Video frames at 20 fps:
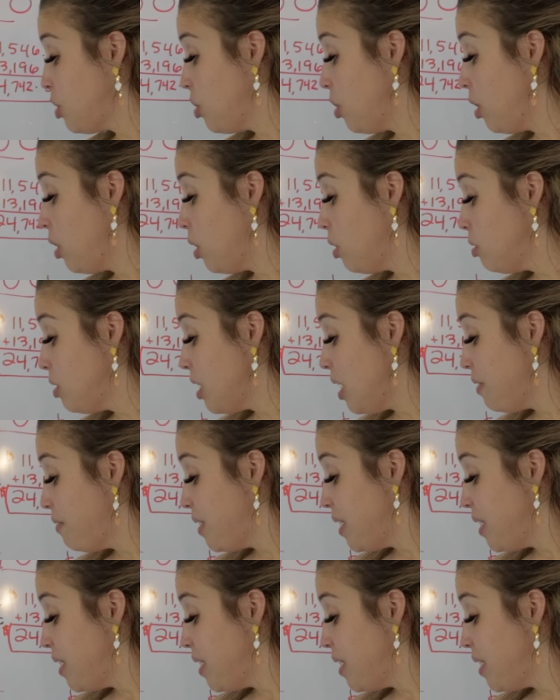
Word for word: to close of